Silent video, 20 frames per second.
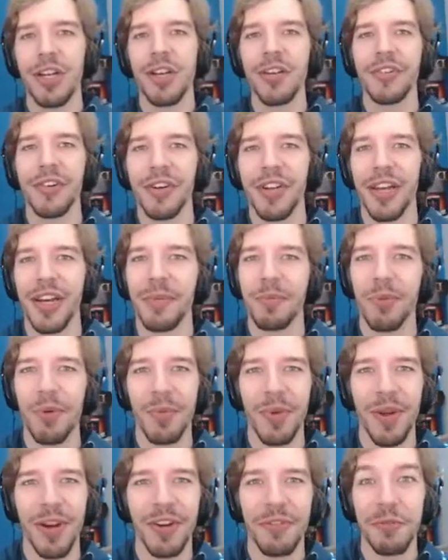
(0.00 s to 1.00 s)
are getting
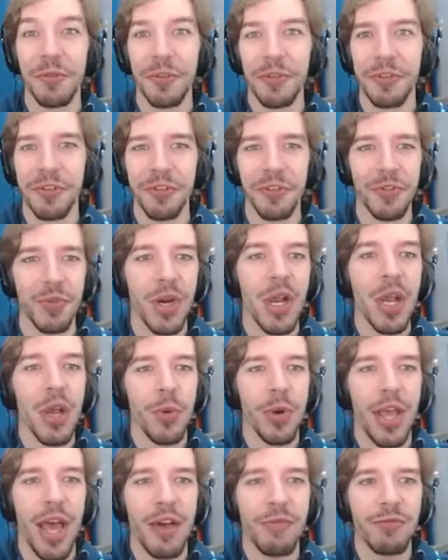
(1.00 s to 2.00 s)
prepared for surgery.
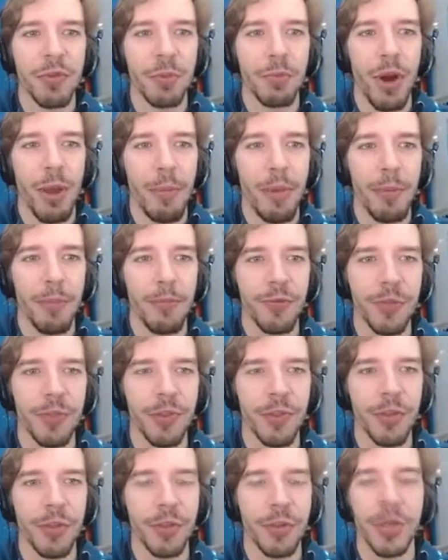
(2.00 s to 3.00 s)
We have to prep him for
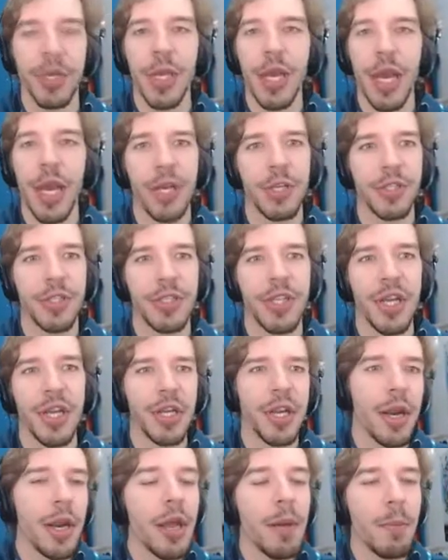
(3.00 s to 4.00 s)
surgery. I just said
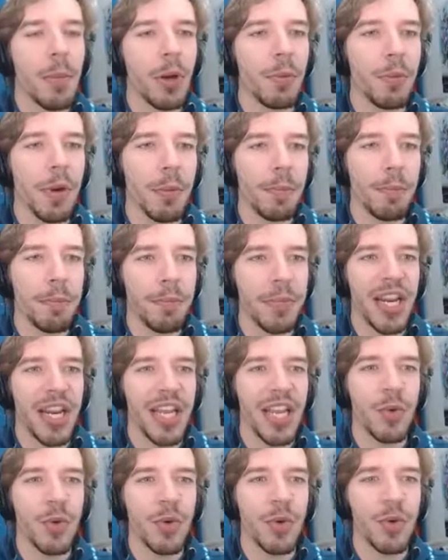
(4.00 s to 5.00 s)
that. But but he
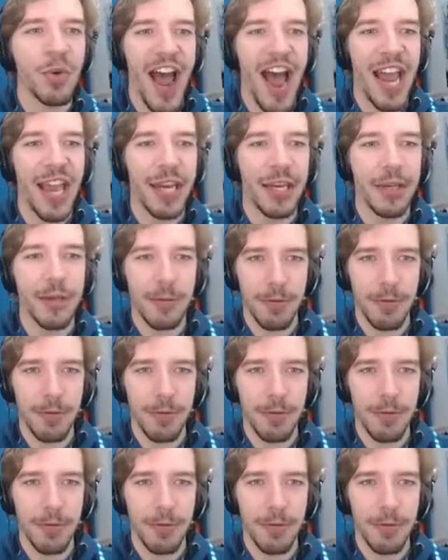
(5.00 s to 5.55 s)
was fine.